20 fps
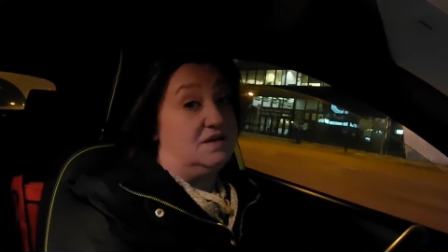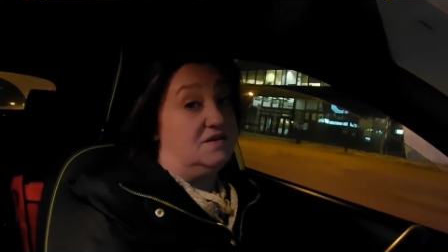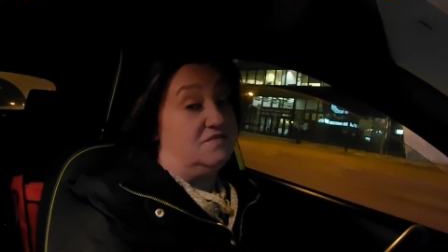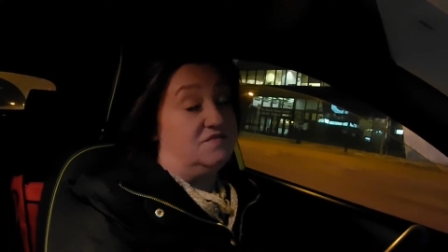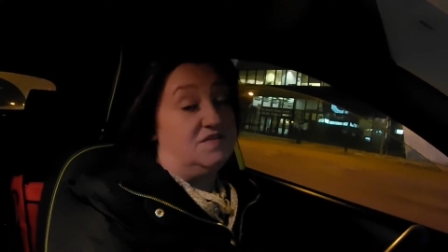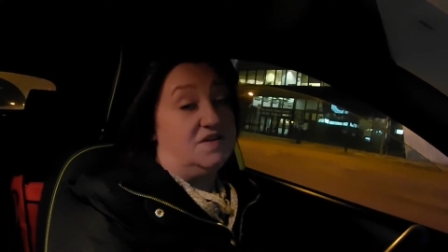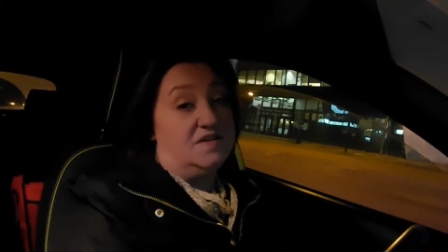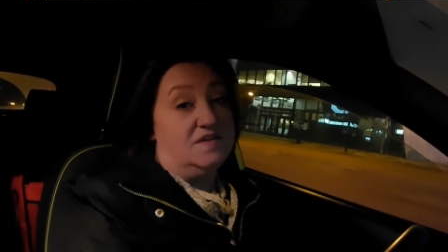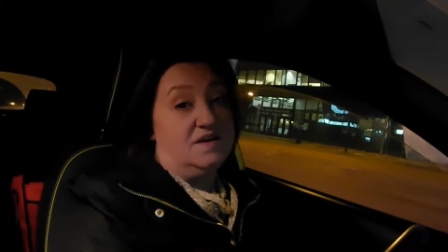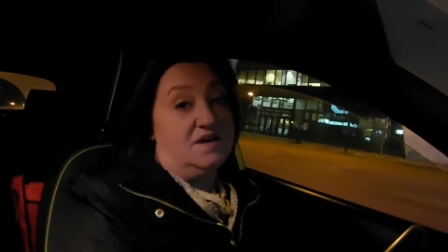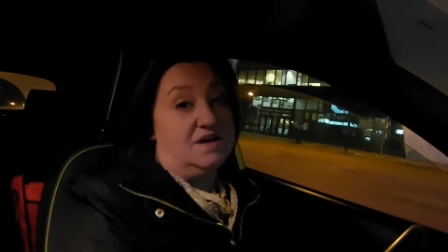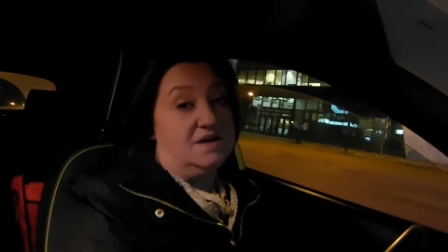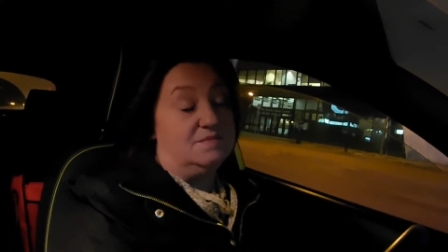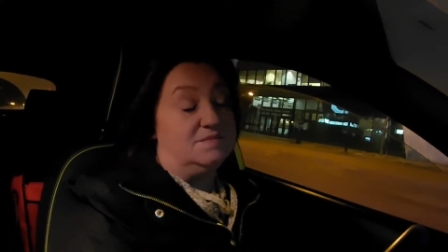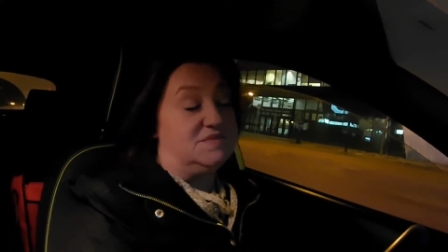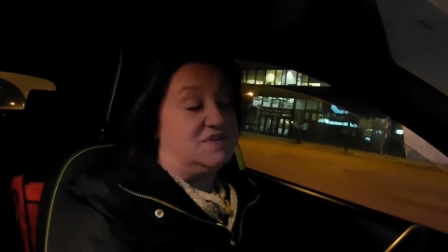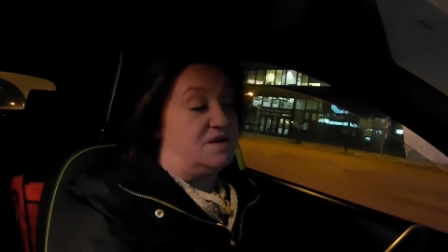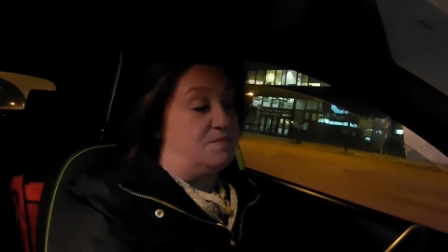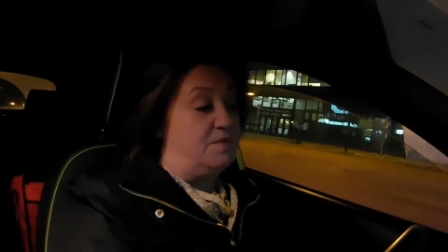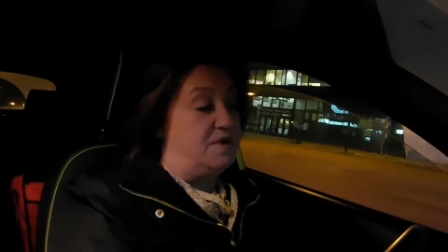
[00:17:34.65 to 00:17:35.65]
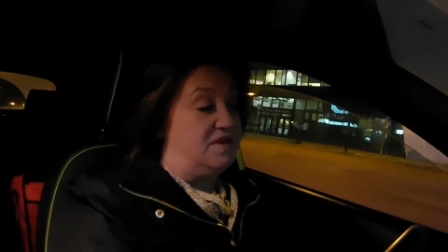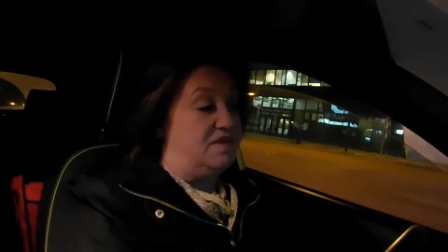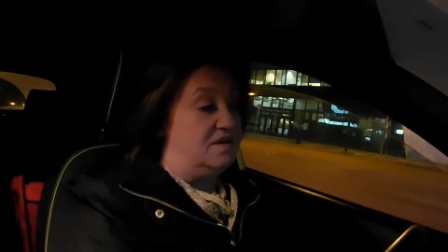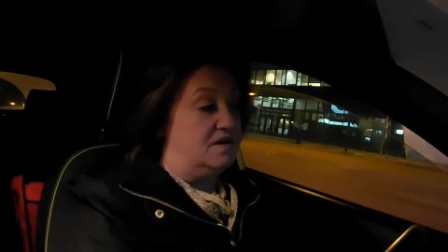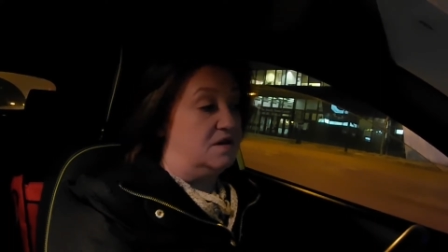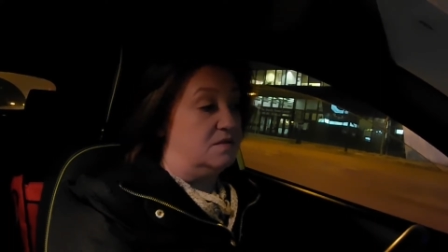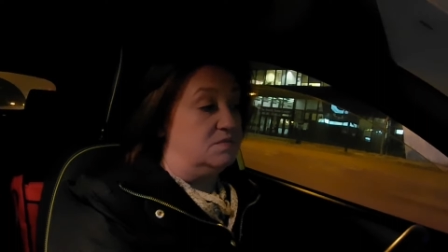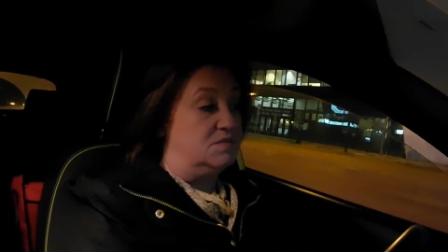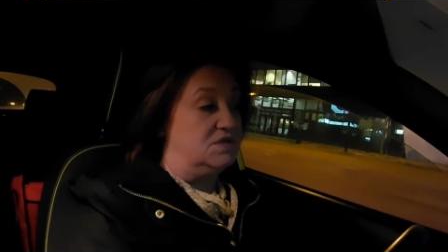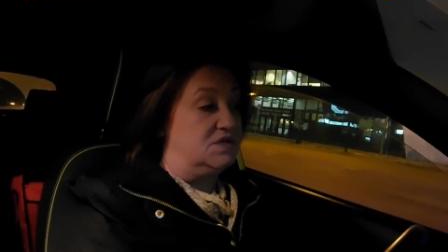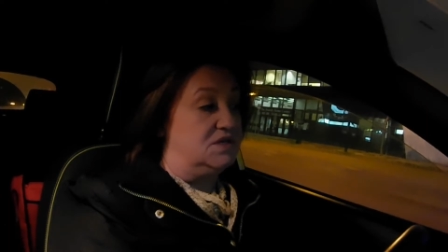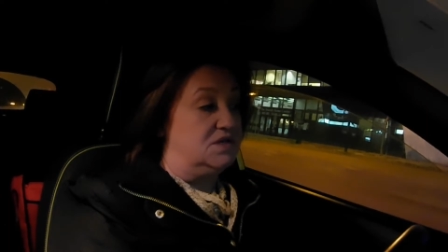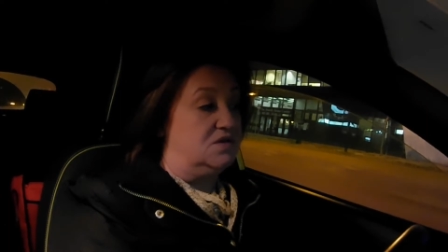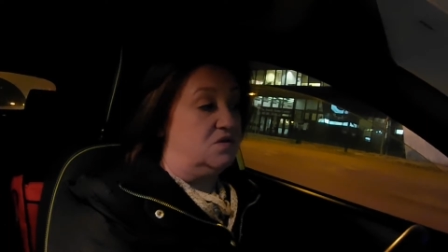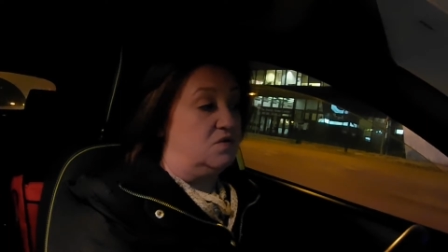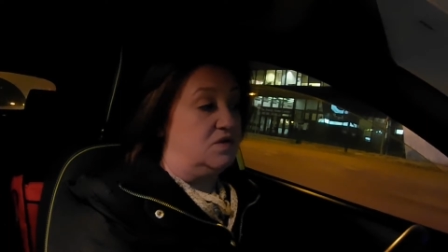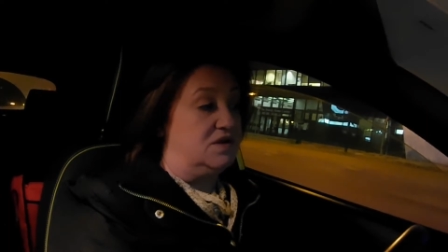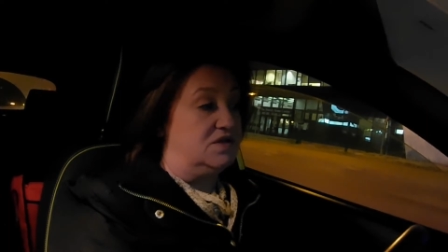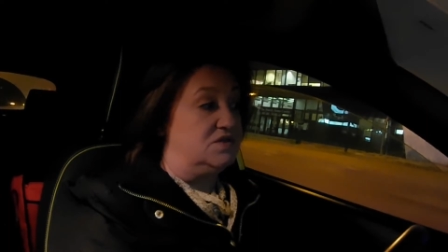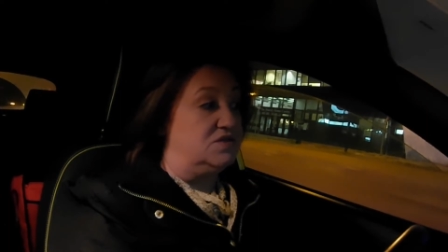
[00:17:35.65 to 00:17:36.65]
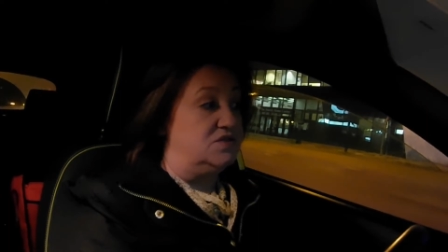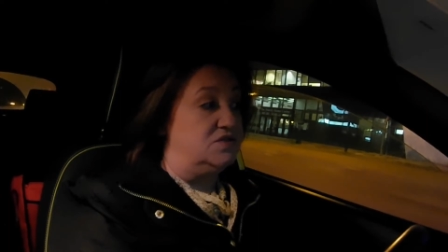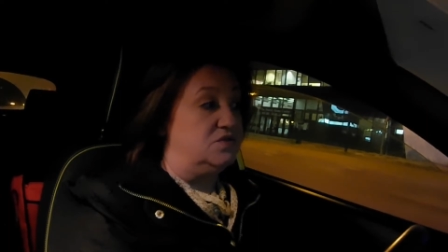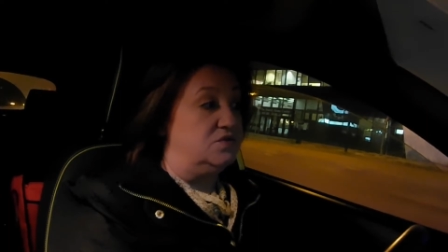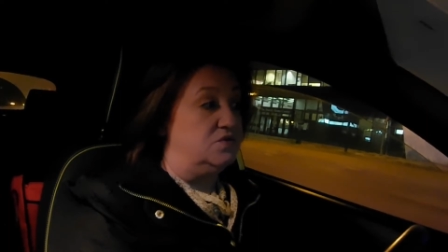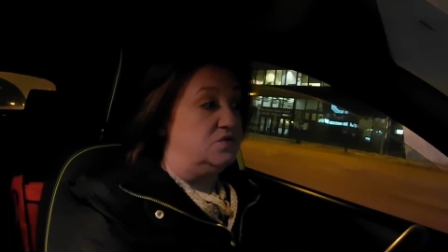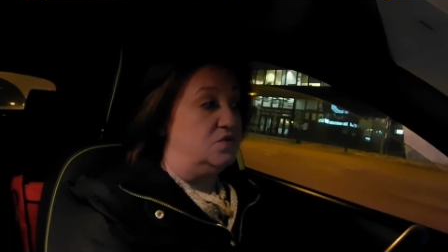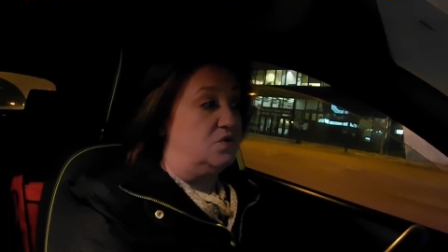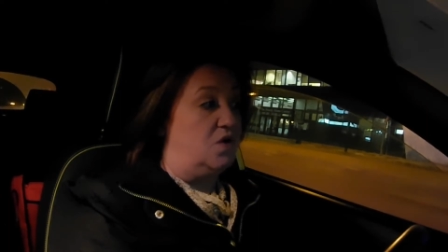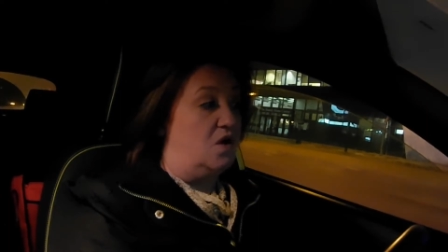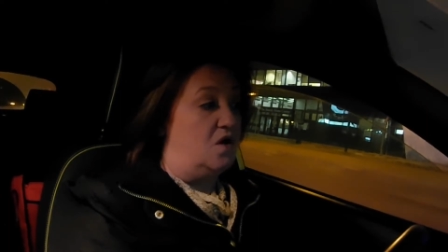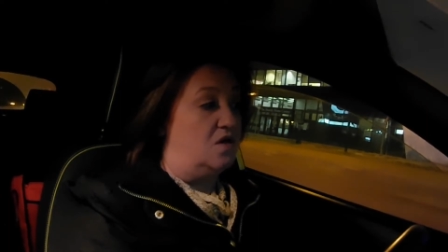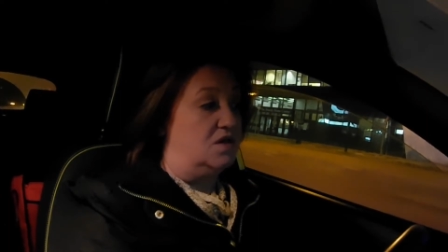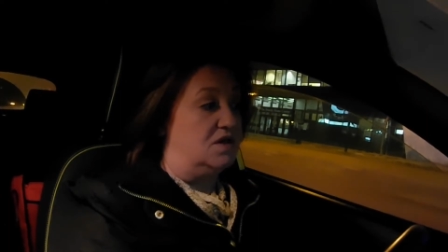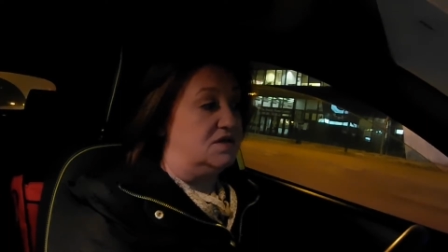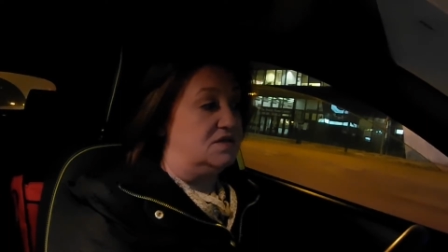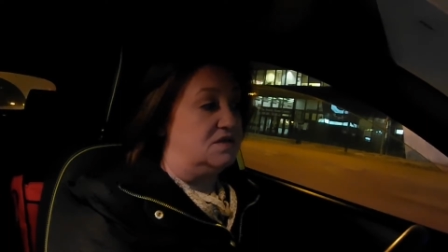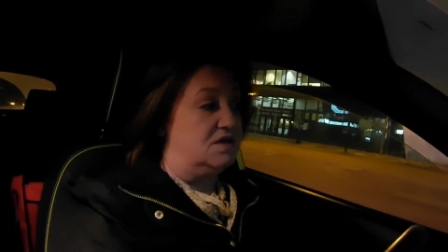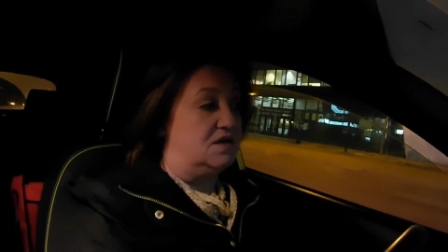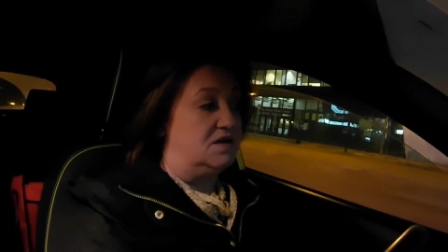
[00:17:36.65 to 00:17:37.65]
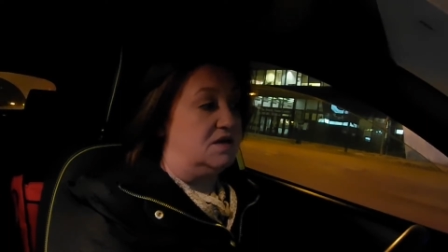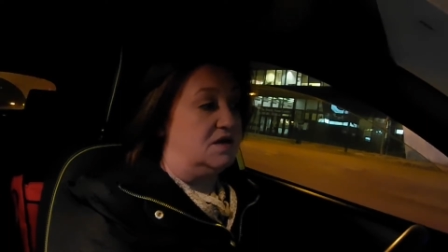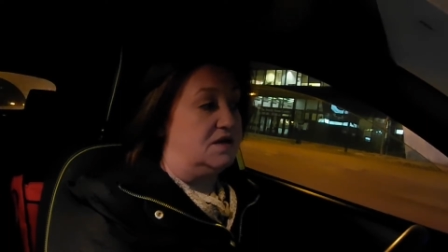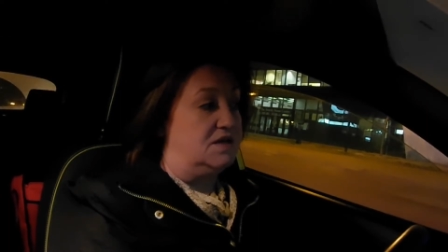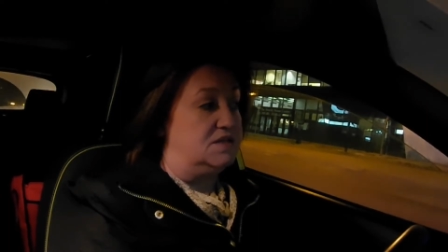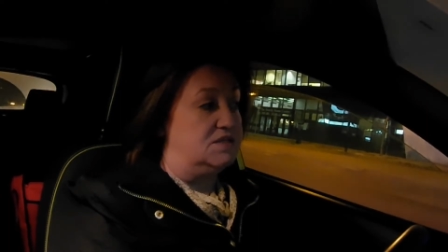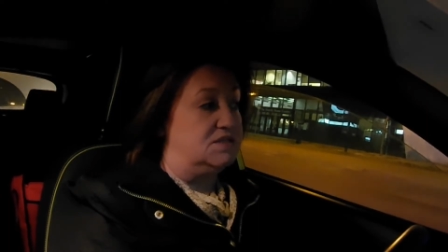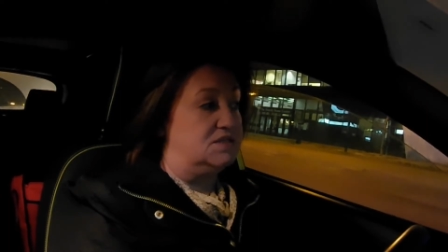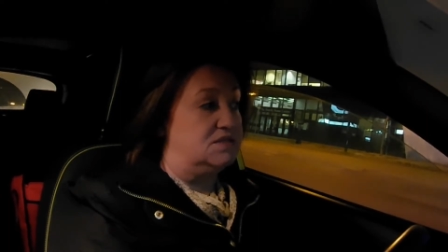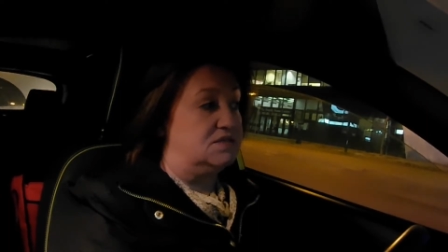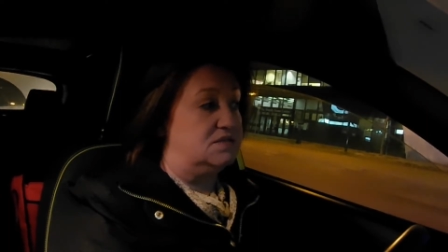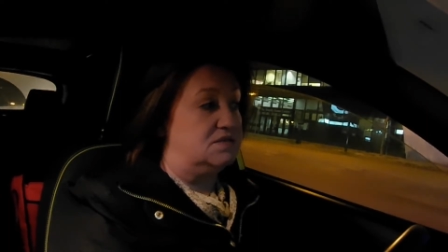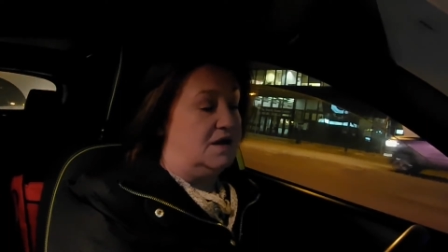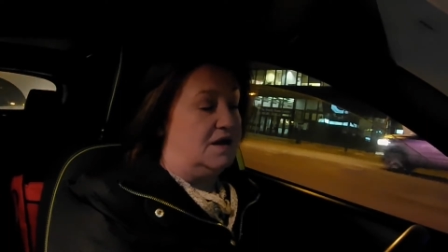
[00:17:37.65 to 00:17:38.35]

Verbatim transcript: If nothing comes up, I think I'm going to call it a night.